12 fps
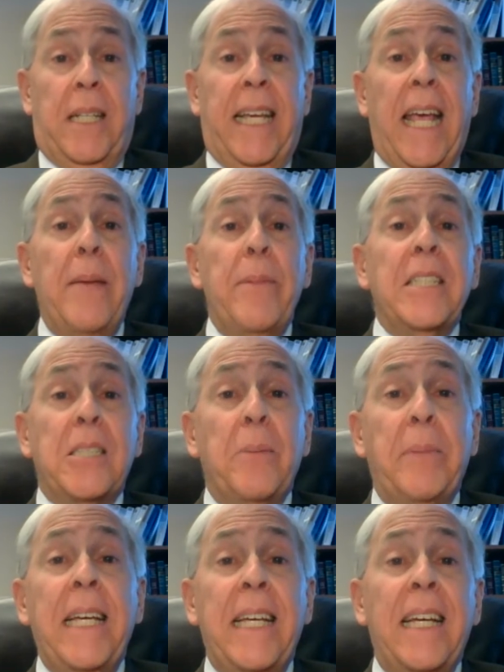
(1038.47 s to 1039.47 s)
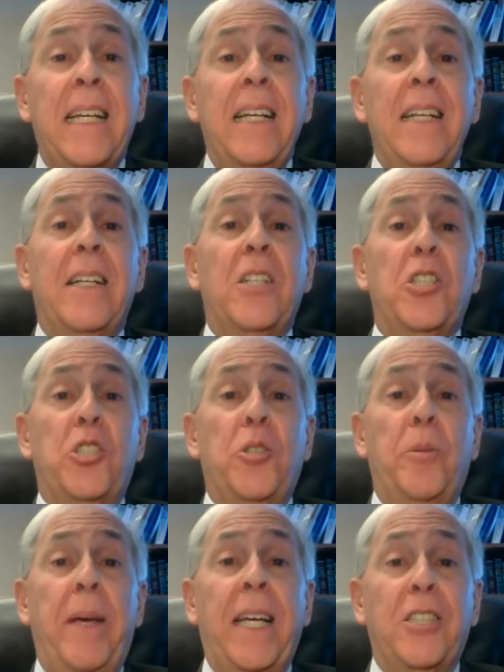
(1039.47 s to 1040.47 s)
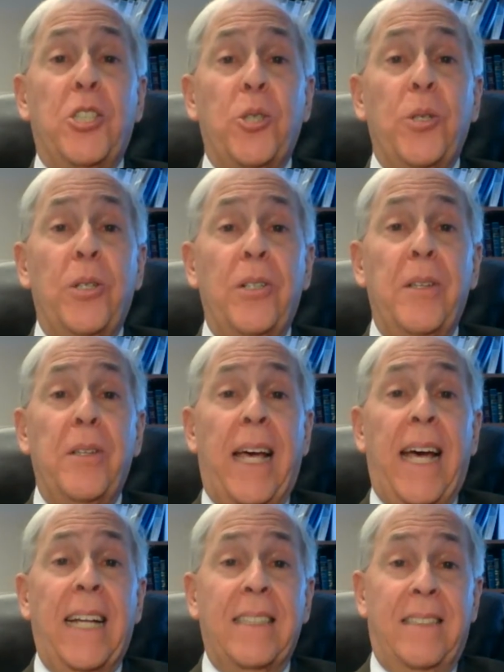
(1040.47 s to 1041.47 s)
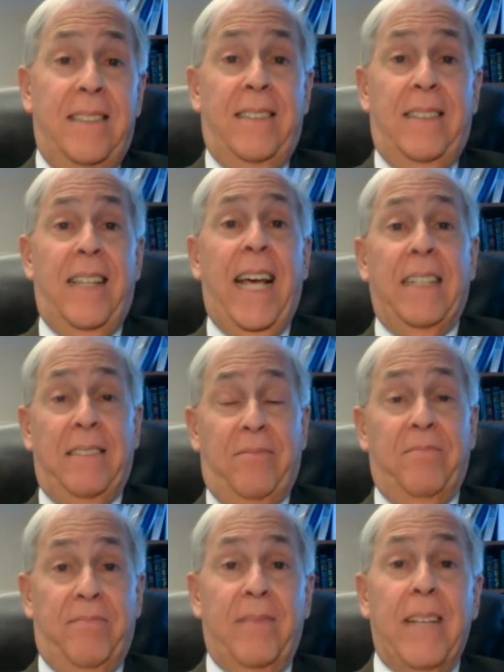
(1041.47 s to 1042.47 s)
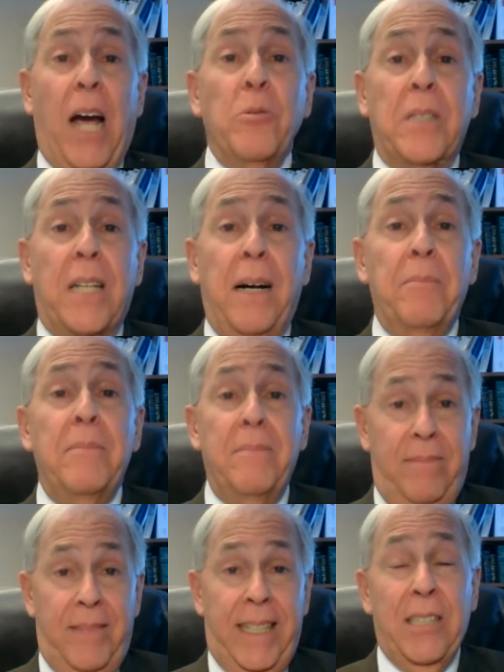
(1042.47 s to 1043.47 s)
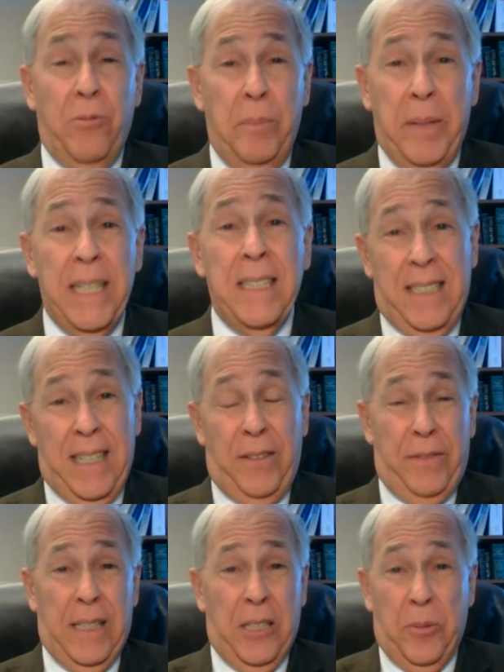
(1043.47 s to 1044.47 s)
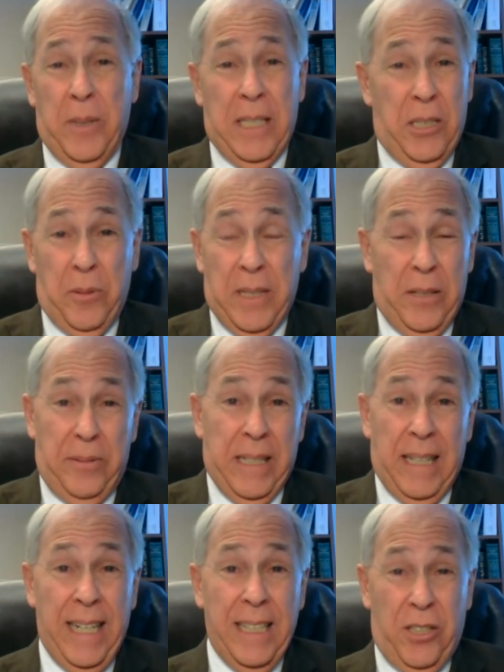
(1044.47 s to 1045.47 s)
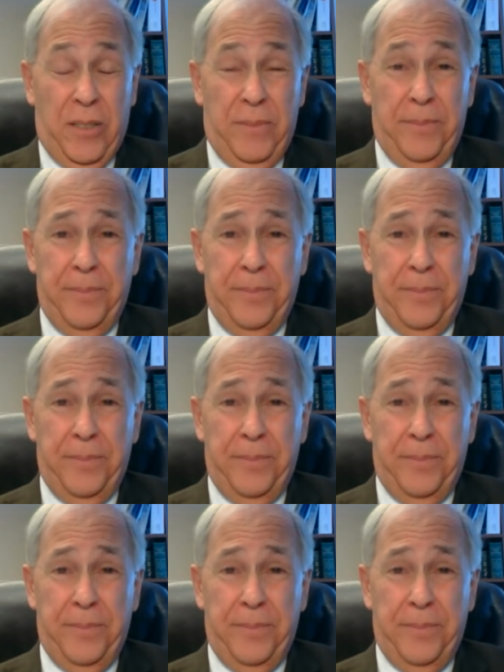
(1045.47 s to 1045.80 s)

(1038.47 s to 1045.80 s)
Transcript: came into being to make sure that that outcome didn't repeat itself in the 2023 election.